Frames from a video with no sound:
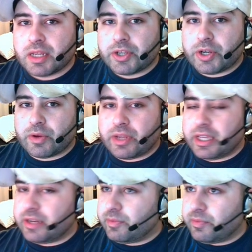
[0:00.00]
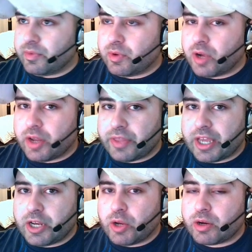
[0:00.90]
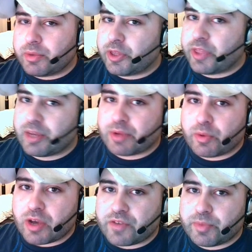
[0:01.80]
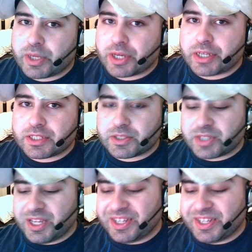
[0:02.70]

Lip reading: And on that note, I'm going to thank my wife, because